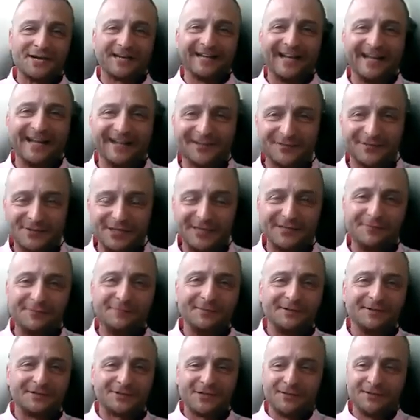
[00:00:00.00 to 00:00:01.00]

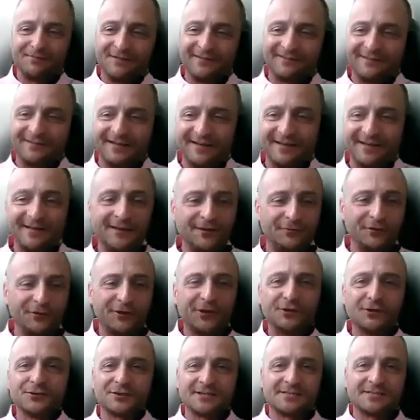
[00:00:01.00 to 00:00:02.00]
GPT,
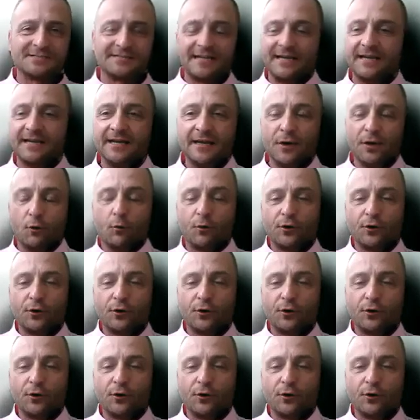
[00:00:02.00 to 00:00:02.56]
you can just say,